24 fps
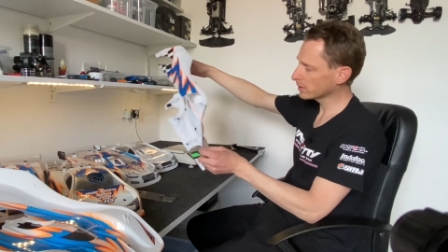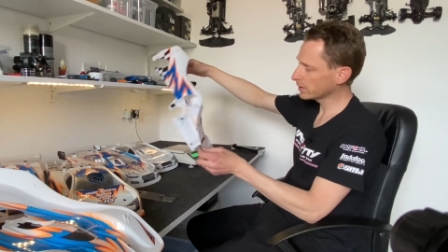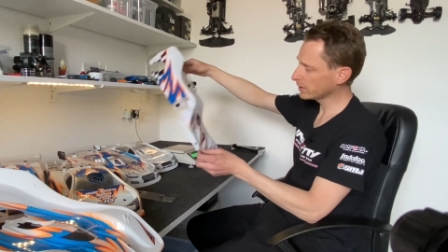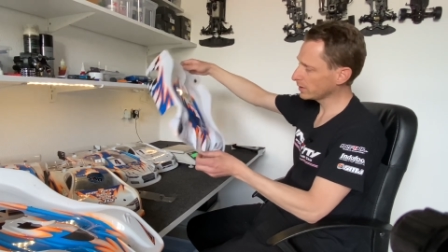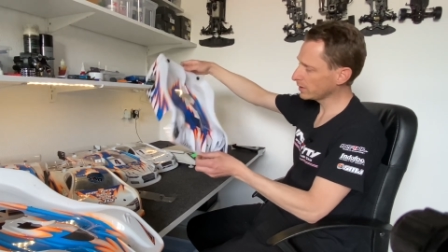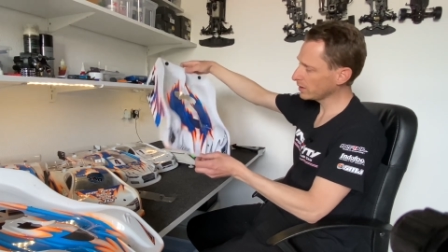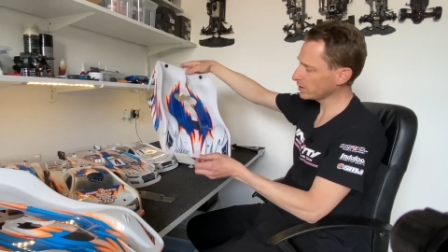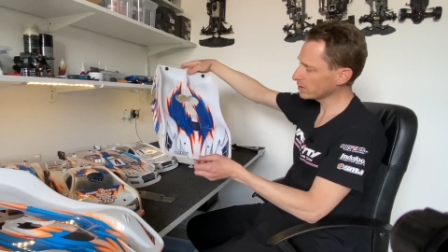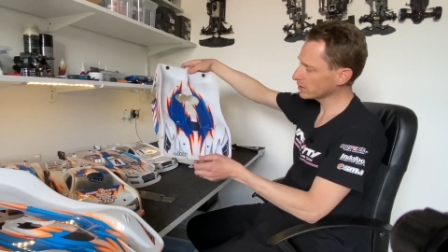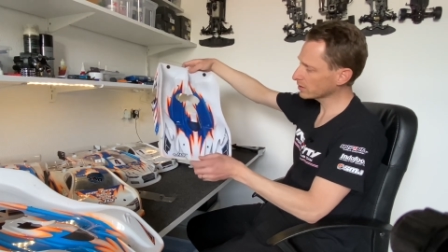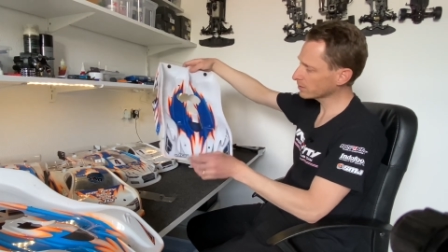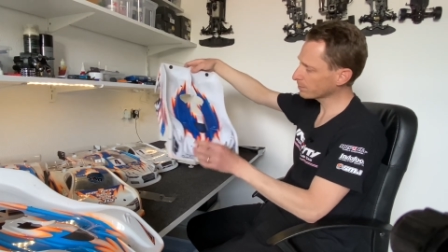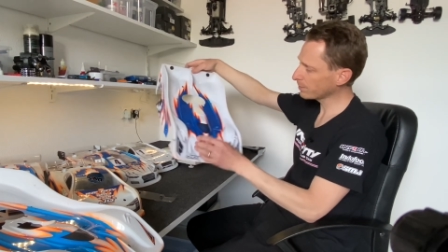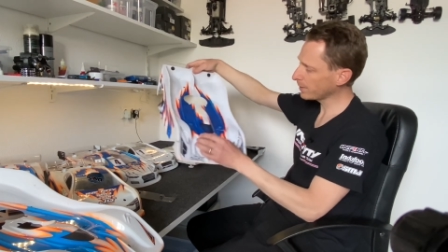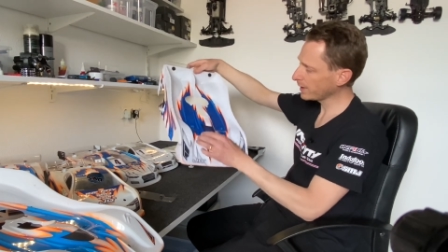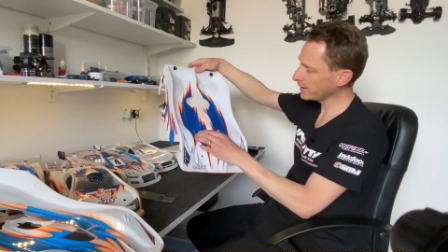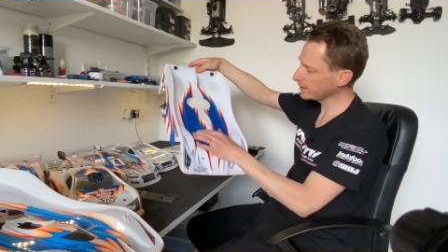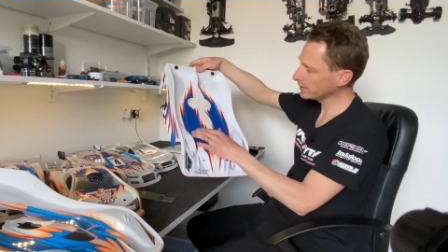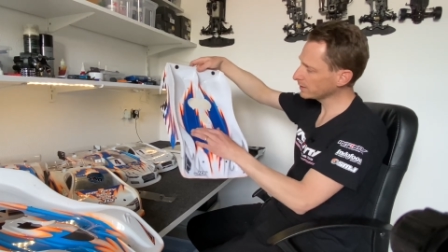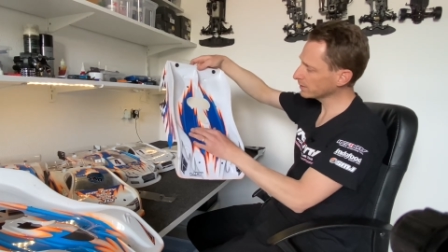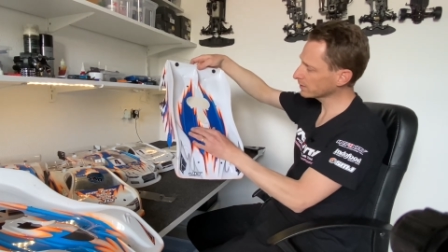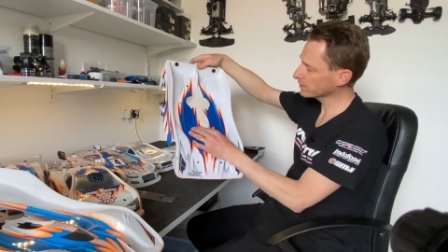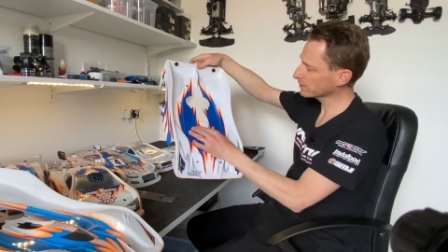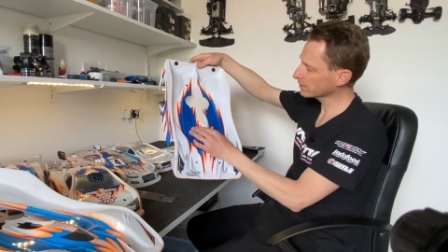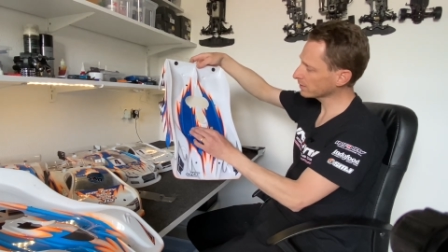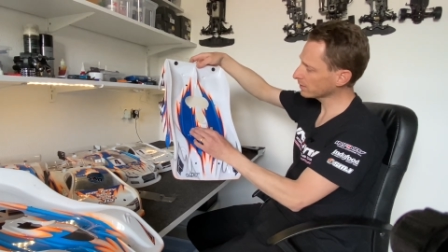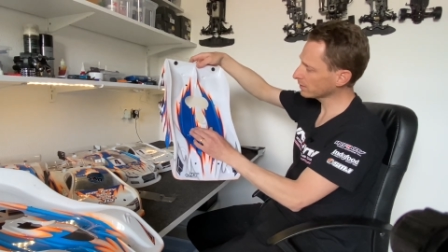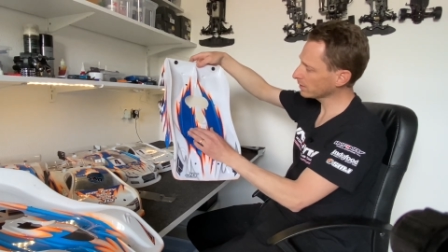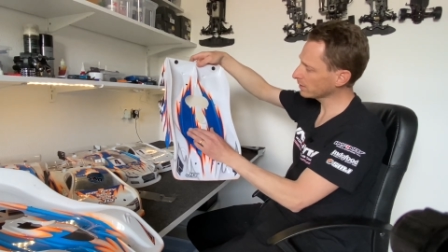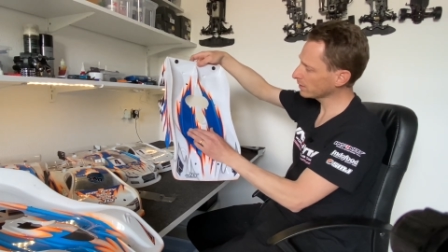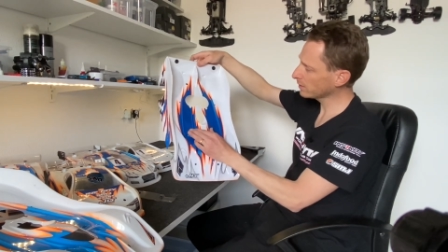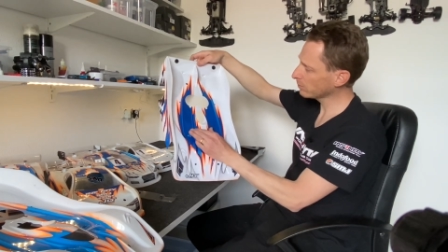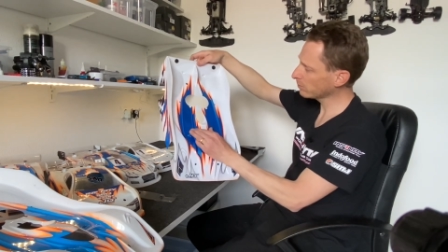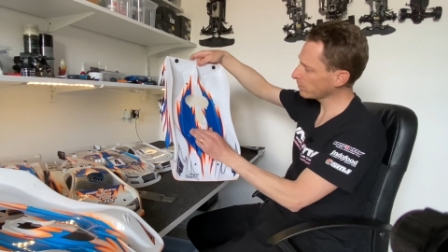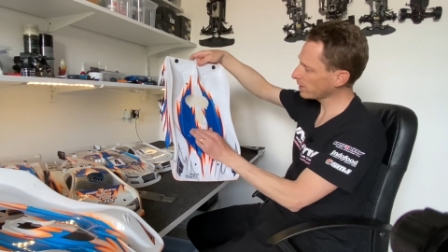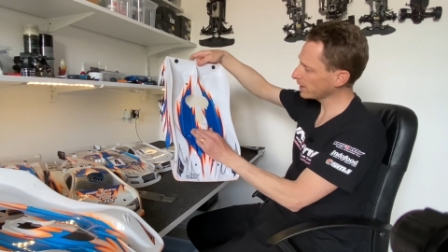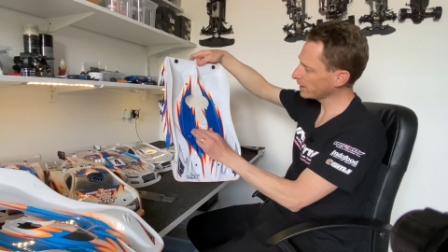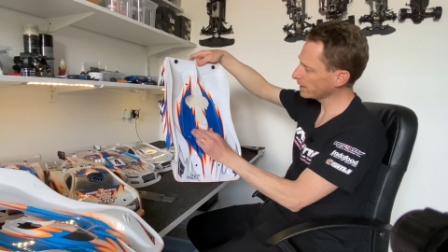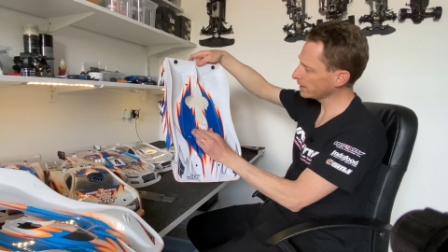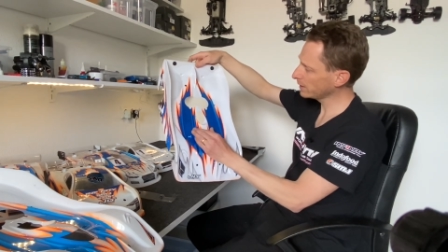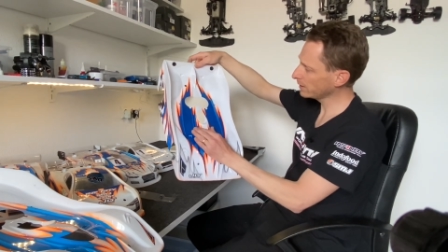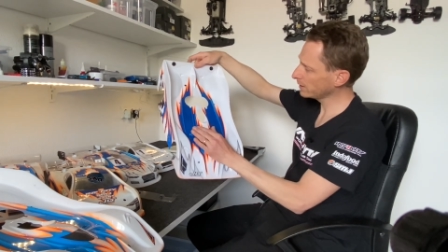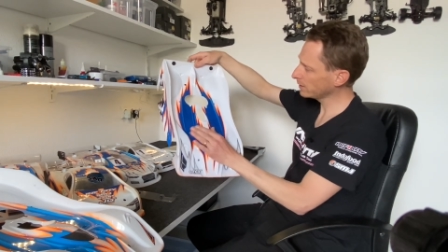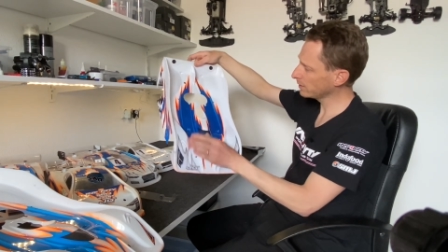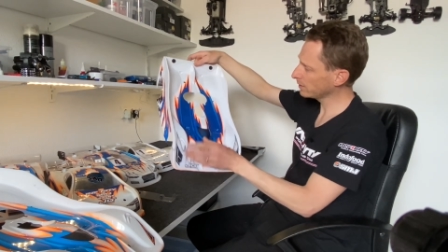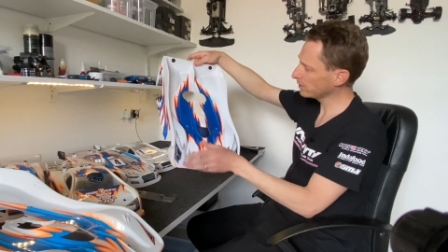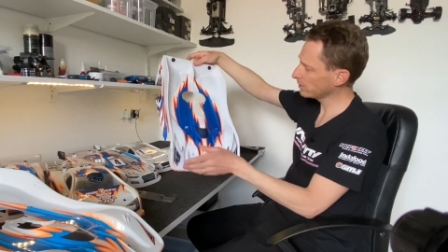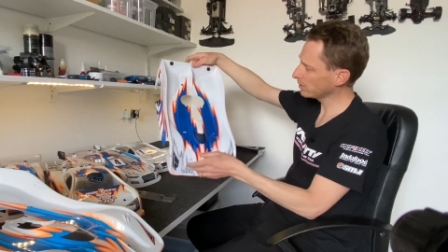and this is painted
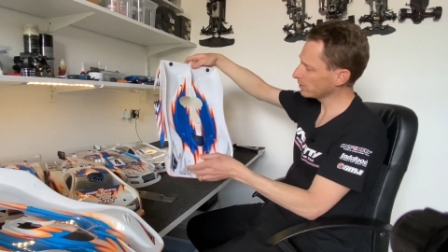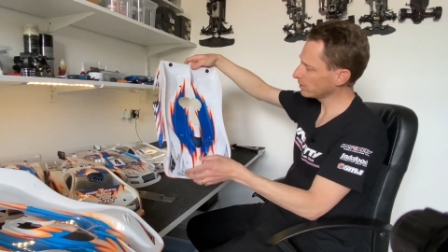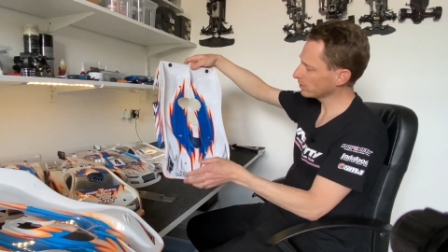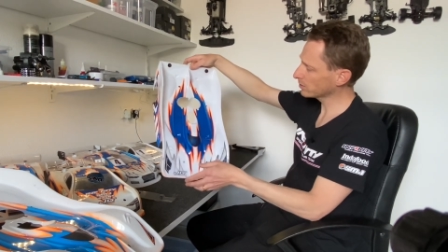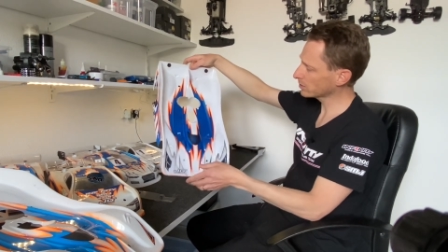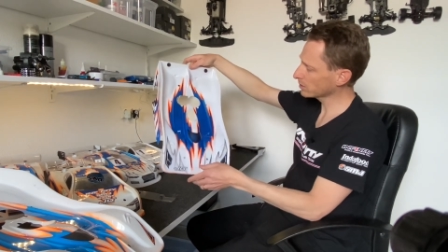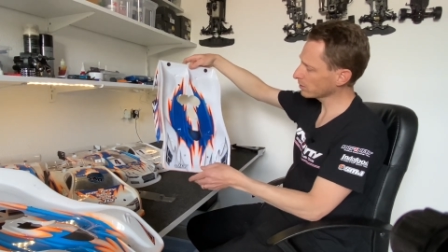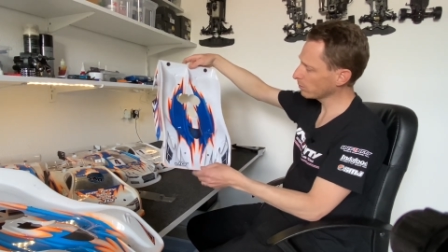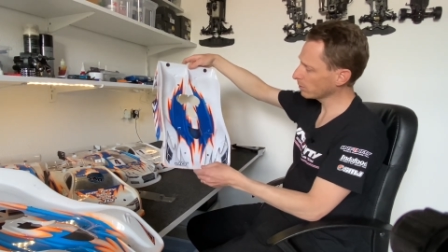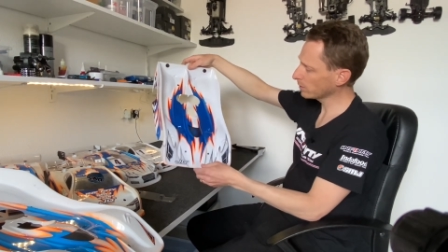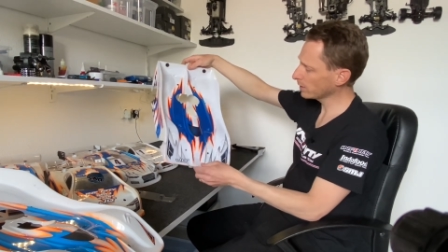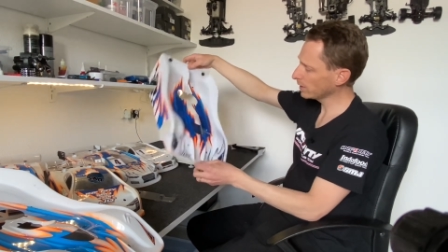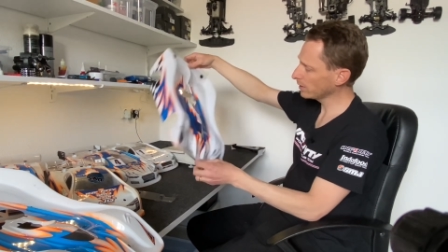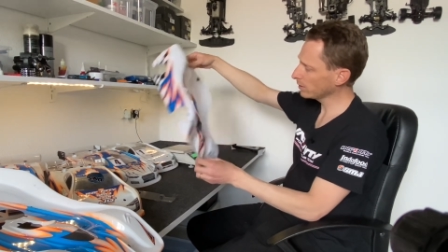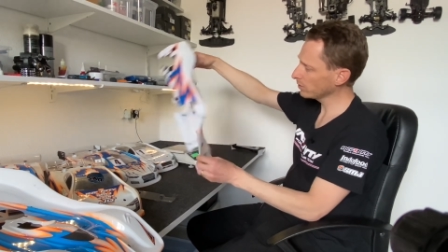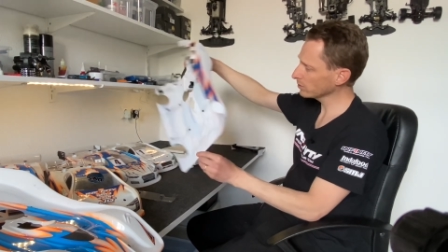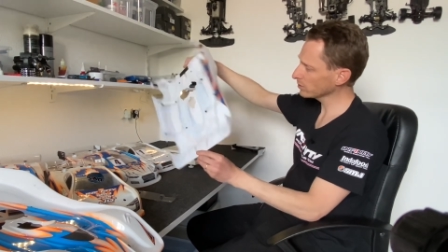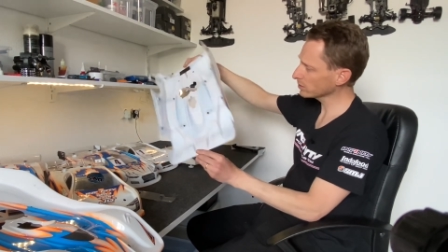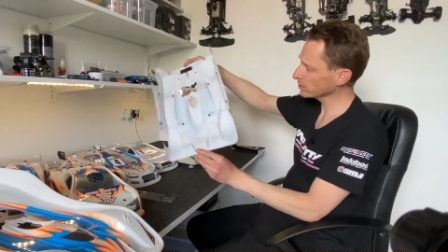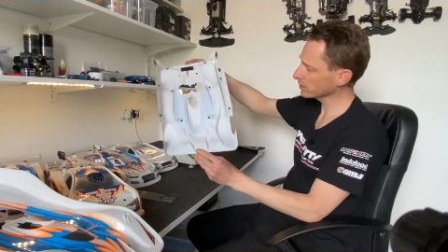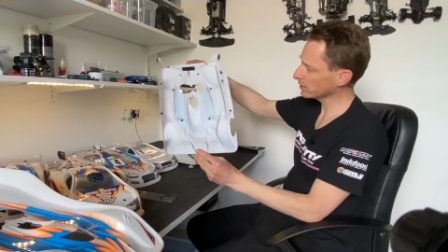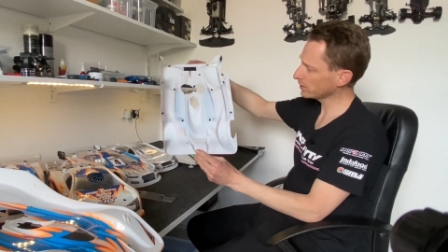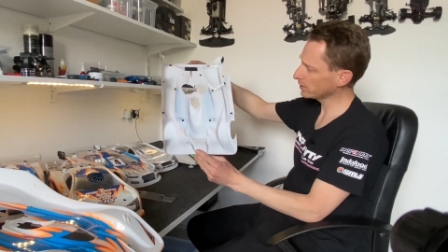by someone else.